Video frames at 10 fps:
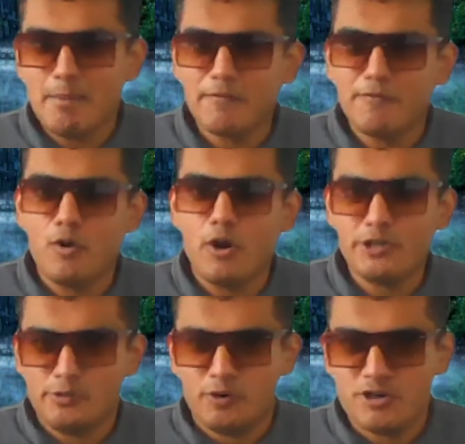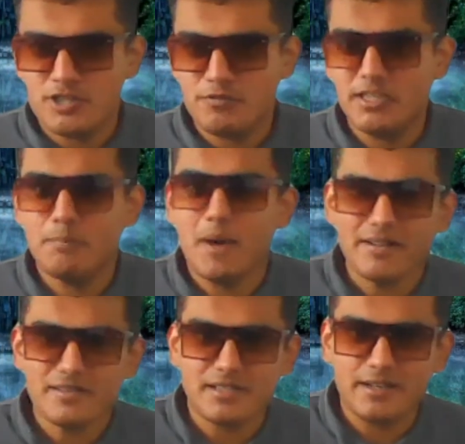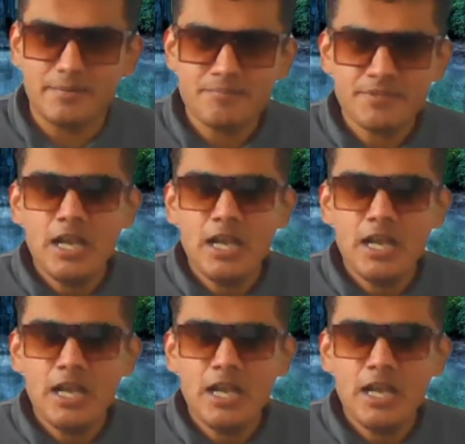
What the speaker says: aiming for universities within Pakistan.